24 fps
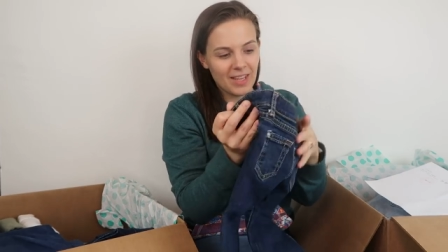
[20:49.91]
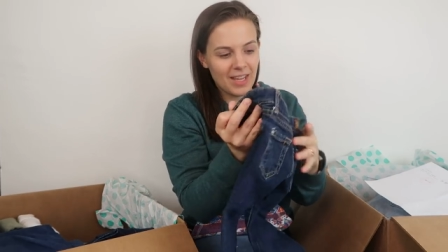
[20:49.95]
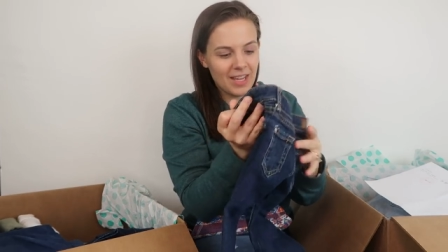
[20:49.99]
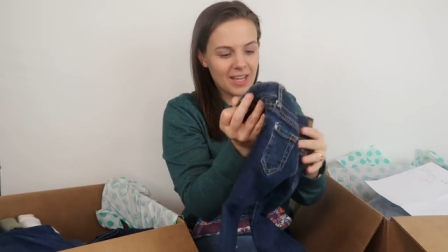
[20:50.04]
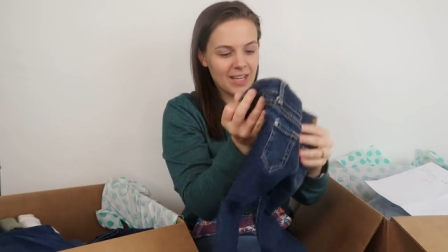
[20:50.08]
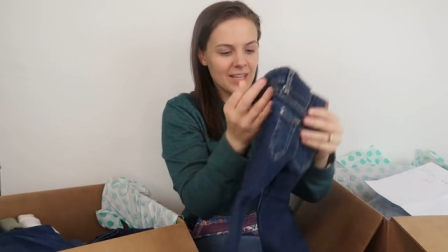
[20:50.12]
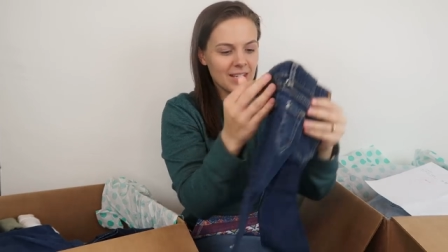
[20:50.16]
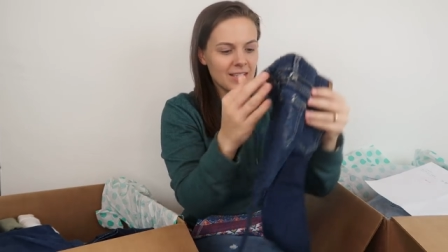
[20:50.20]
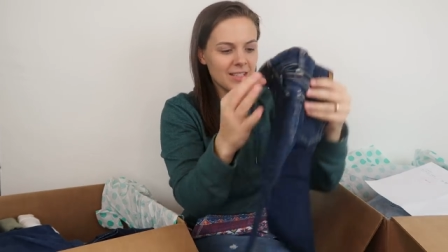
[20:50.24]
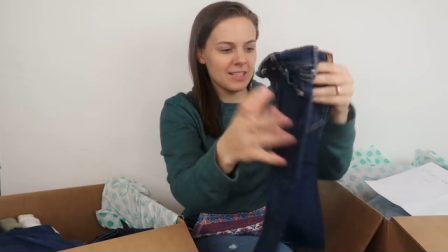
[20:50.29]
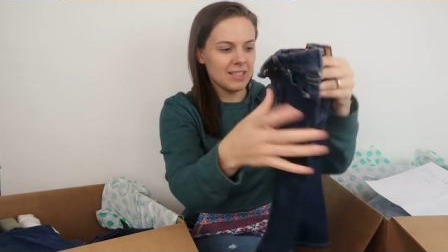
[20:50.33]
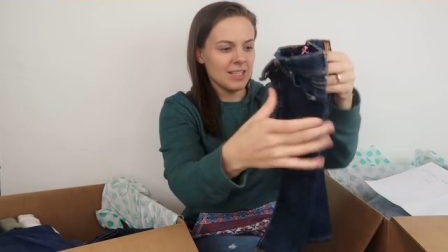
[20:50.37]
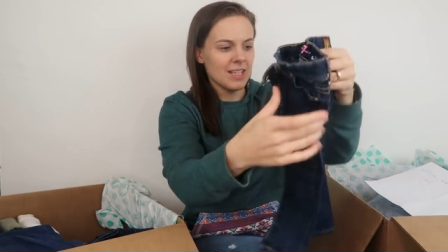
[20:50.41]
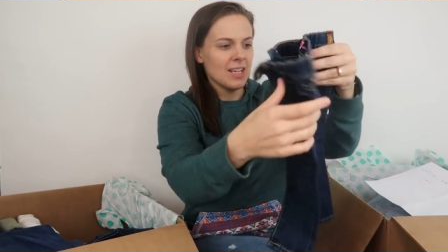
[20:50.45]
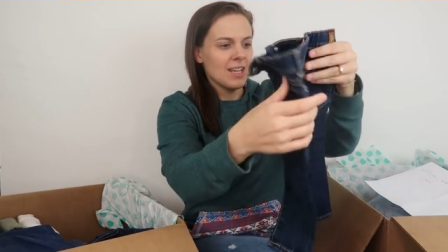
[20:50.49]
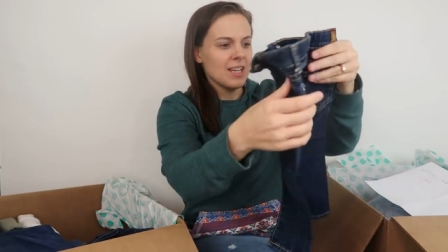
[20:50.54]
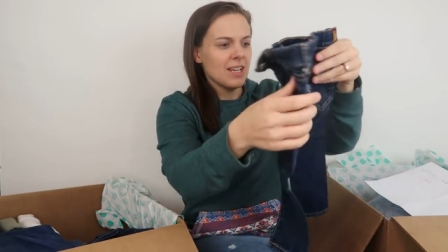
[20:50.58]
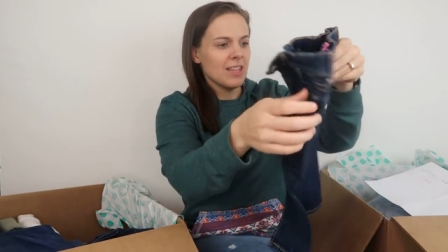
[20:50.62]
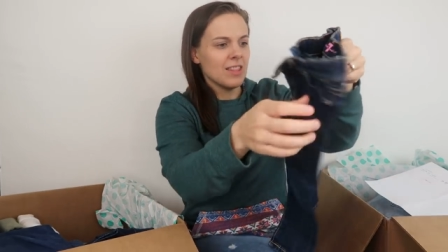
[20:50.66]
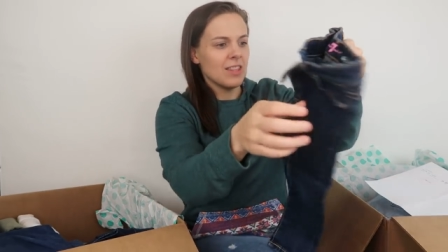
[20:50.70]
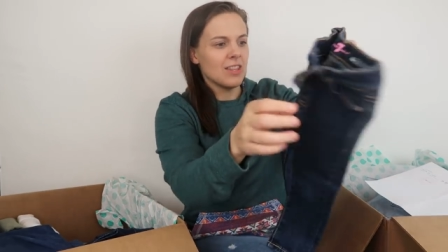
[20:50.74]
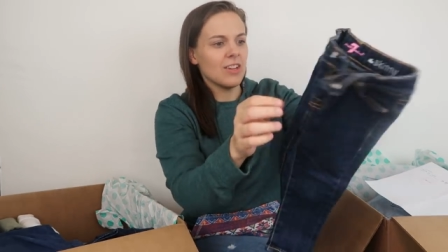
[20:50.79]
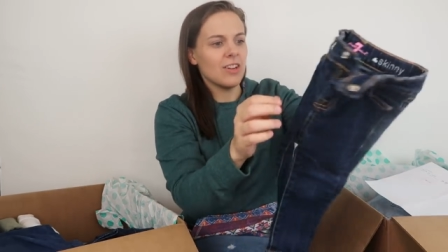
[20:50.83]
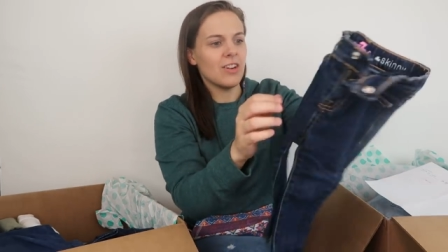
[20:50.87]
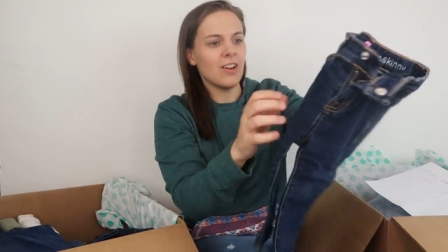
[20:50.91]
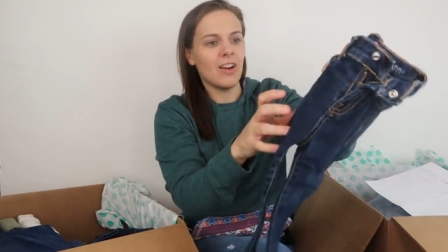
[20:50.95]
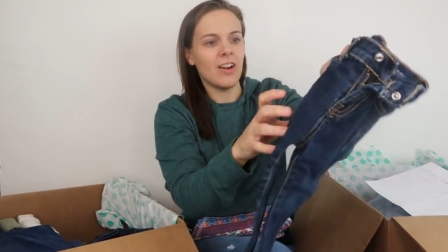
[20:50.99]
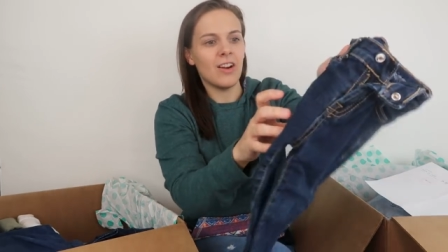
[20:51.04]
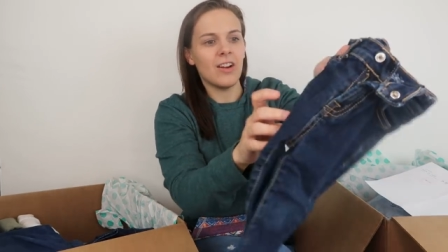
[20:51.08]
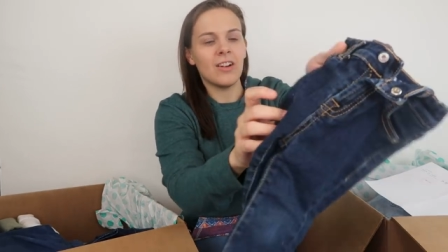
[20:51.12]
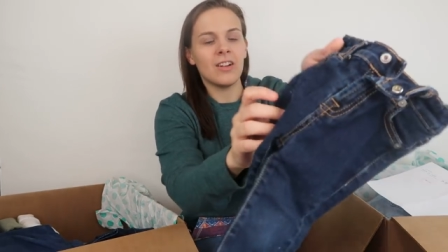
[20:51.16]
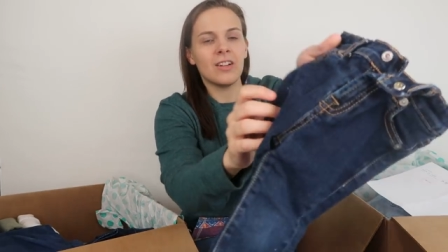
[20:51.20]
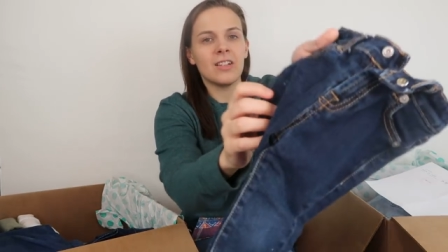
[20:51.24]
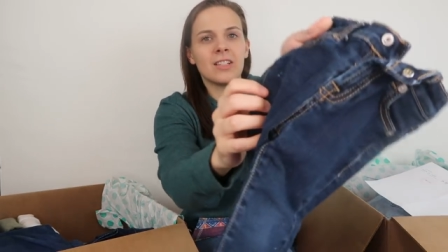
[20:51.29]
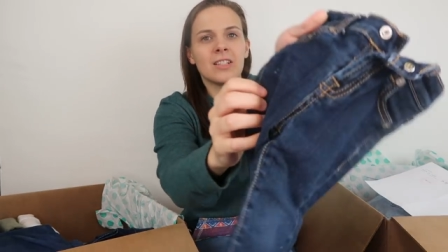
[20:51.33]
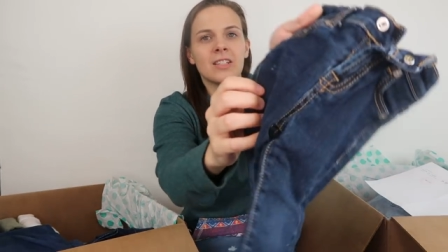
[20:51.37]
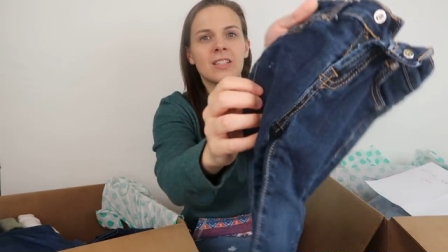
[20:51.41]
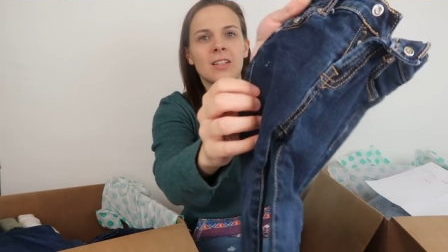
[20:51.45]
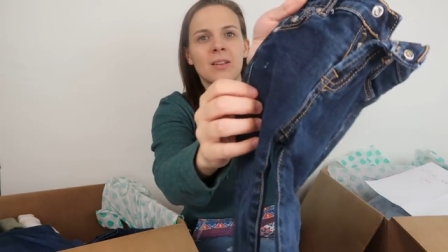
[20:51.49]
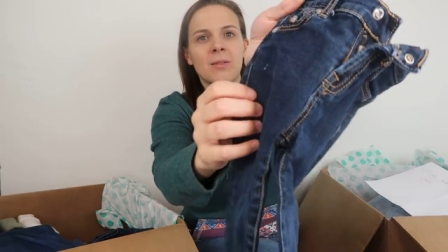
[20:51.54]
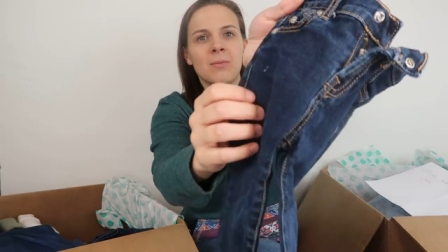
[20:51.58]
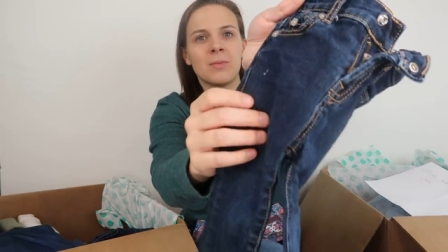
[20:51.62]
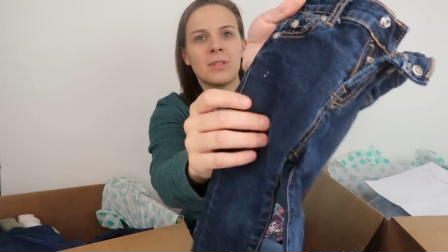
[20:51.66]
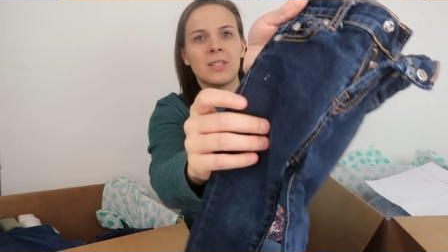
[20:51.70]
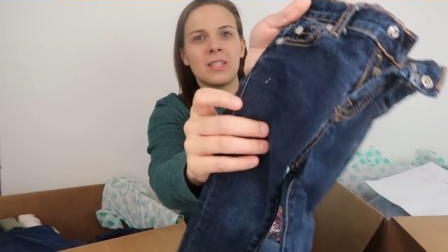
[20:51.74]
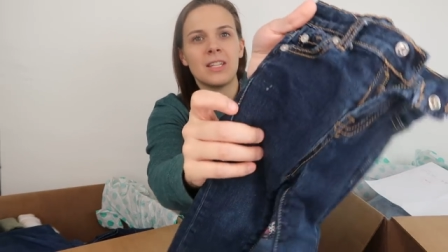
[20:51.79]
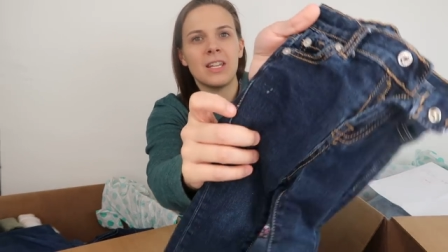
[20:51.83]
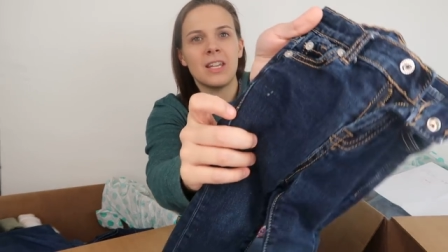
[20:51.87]
And there are
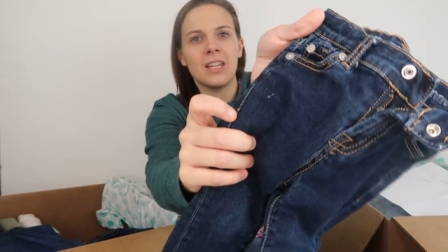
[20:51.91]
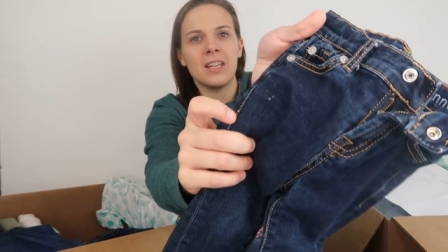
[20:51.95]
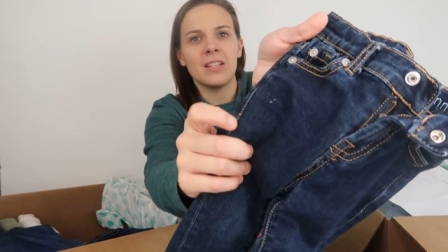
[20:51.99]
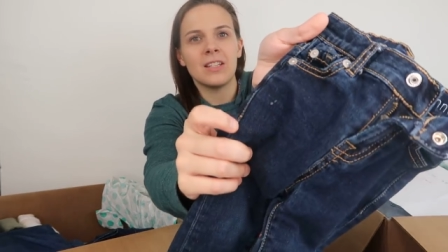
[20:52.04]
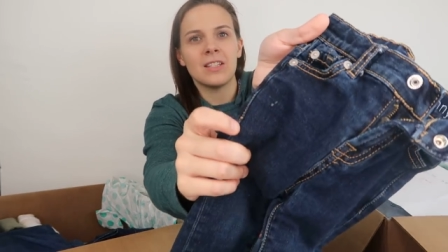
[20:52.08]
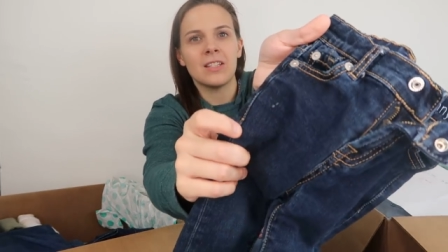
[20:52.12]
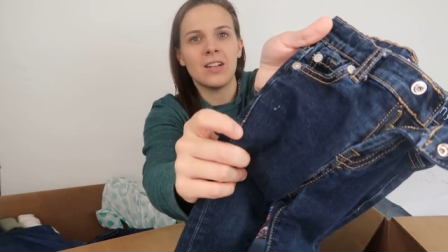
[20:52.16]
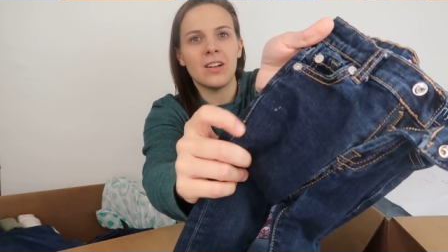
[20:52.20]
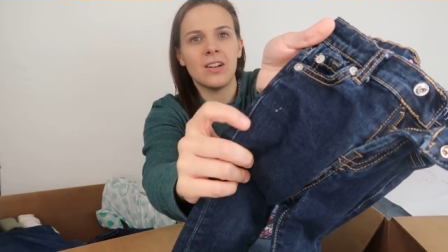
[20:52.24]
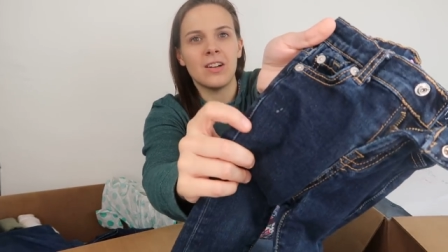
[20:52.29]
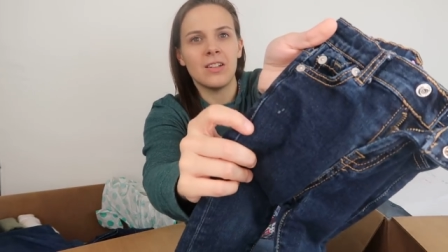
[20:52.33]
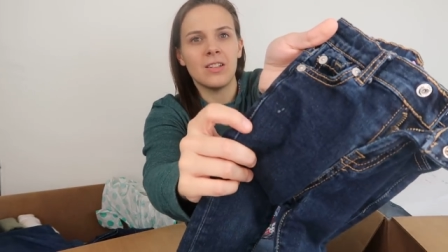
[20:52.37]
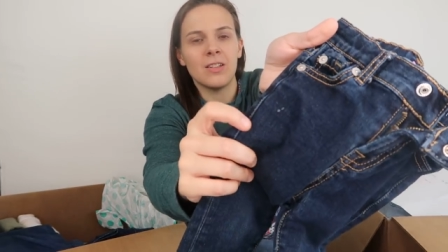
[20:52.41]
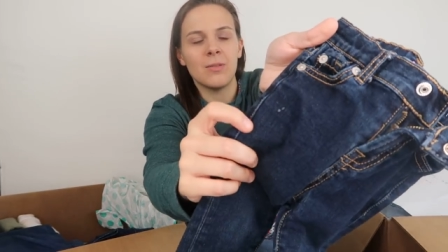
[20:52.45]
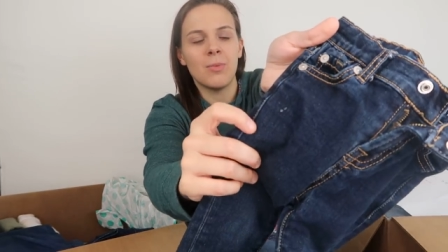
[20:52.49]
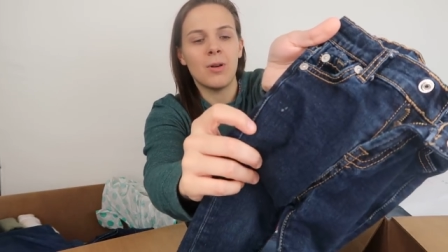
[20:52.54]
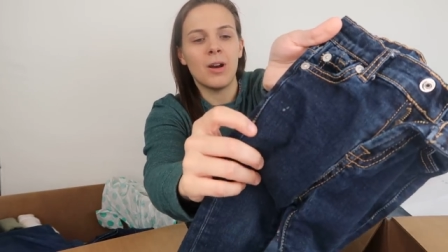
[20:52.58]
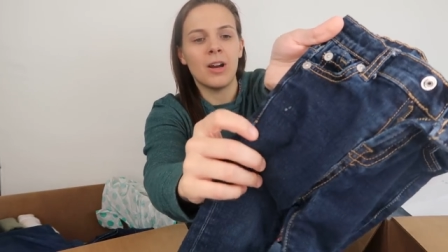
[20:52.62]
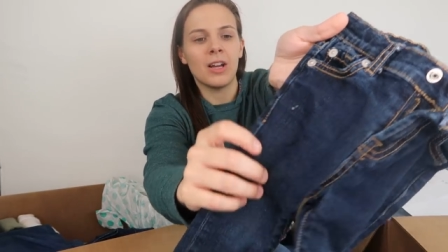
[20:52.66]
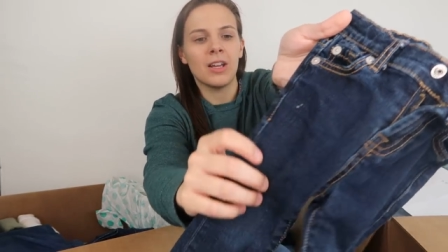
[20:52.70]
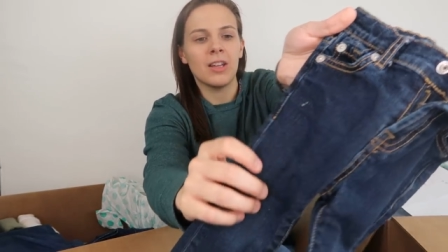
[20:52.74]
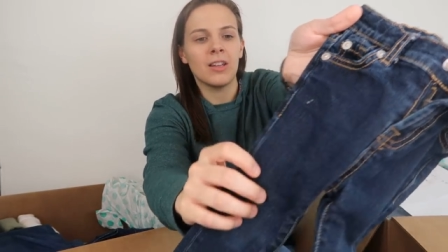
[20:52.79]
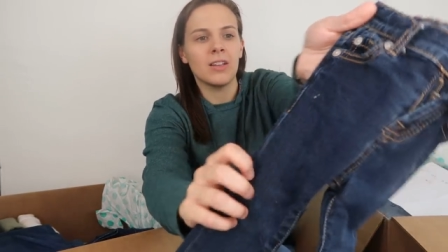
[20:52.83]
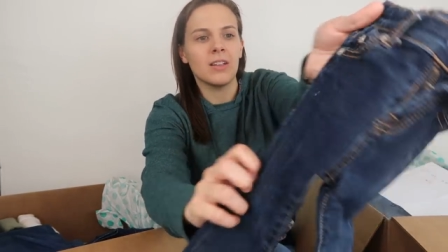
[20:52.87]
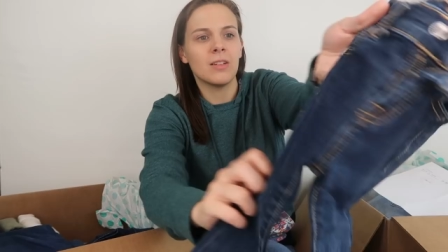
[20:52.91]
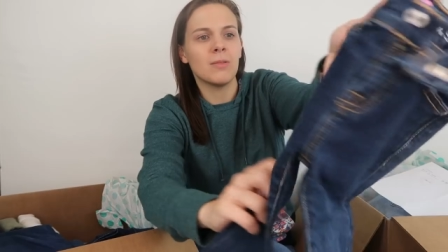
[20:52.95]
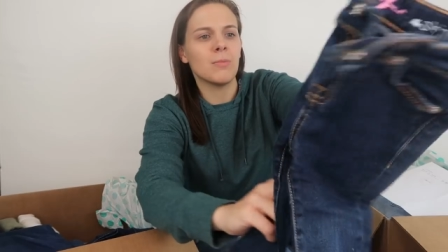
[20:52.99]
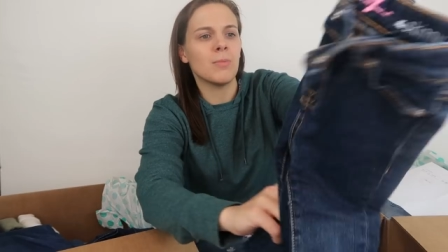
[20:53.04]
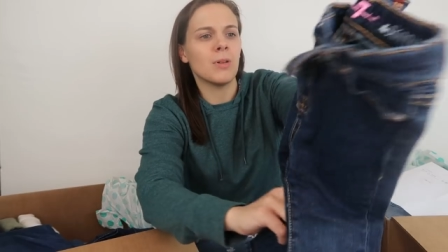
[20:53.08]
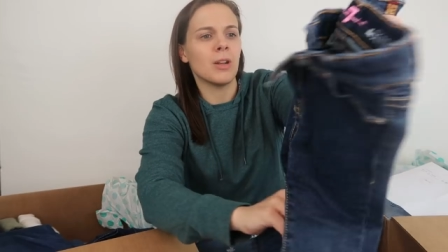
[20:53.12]
some stains on the pocket,